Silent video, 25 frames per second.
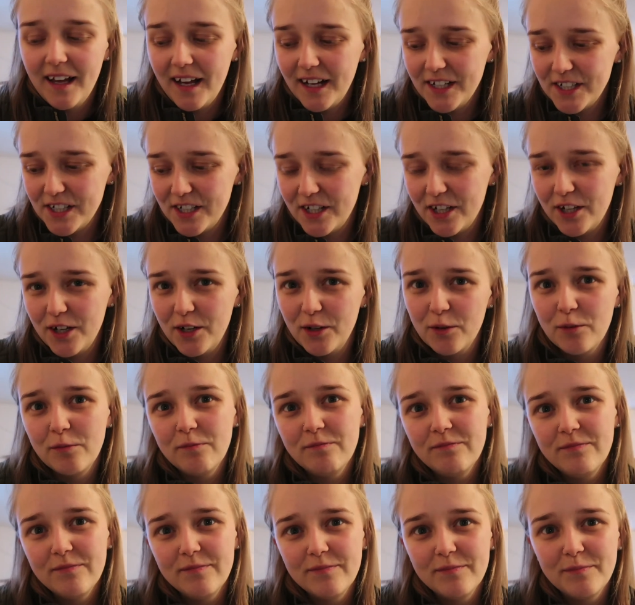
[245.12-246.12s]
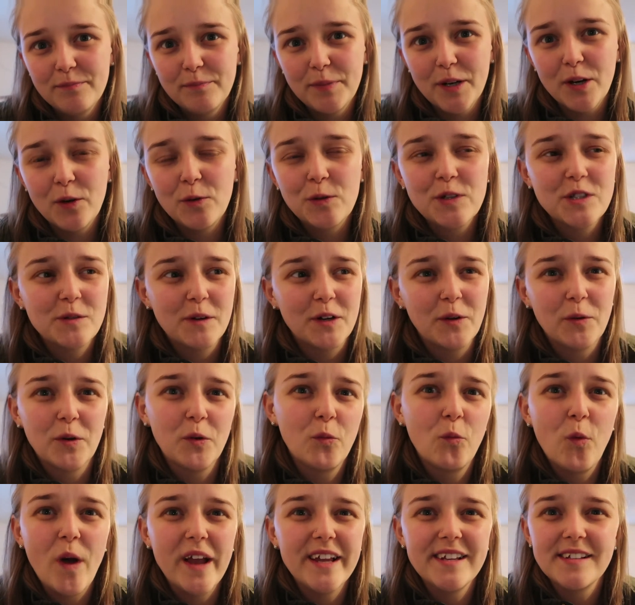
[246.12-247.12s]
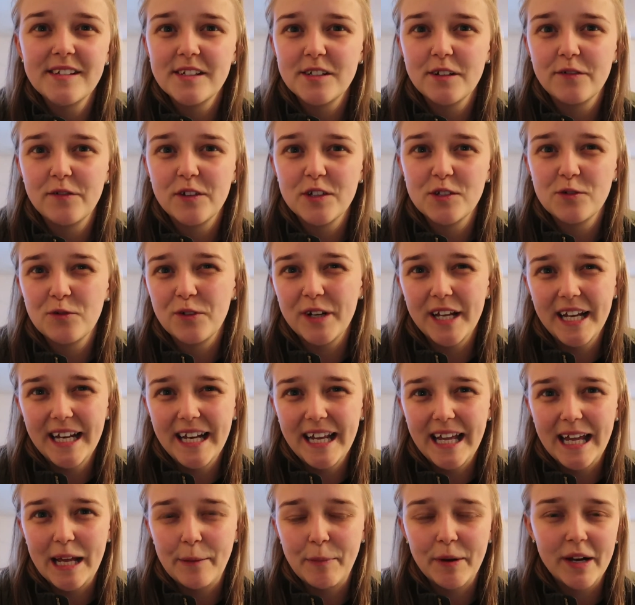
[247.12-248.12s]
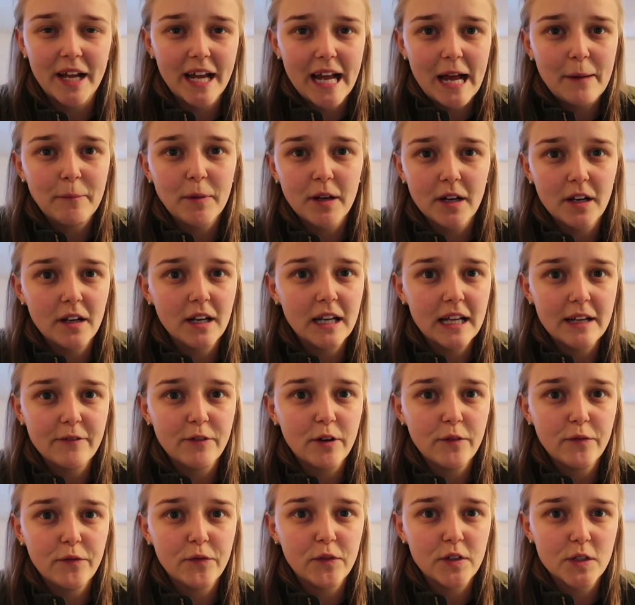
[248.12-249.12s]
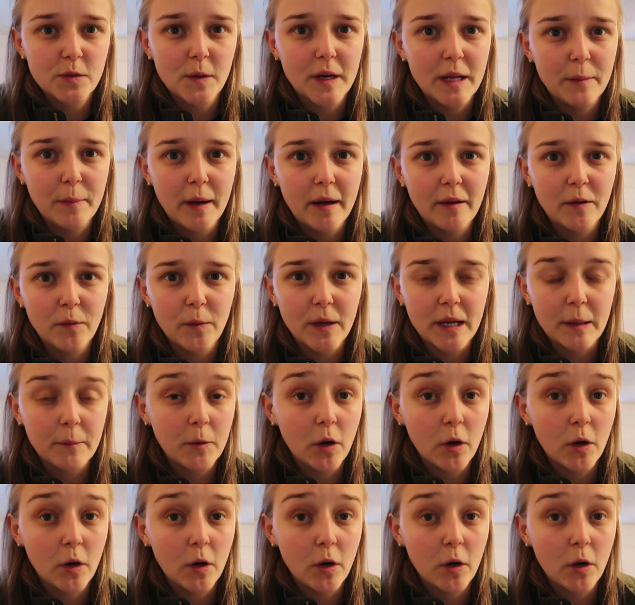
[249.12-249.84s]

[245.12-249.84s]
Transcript: I don't know, but also I don't want to waste stuff that's already in here, but I am going to live off the £20 a week.